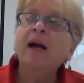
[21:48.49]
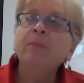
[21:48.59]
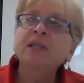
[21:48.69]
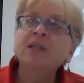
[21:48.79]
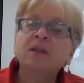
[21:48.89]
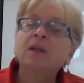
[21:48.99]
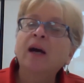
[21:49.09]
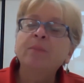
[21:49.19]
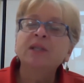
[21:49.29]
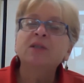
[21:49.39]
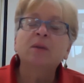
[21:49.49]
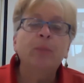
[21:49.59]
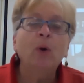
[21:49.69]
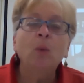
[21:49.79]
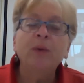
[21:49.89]
missed the
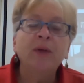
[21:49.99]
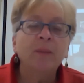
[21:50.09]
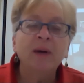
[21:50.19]
boat with him.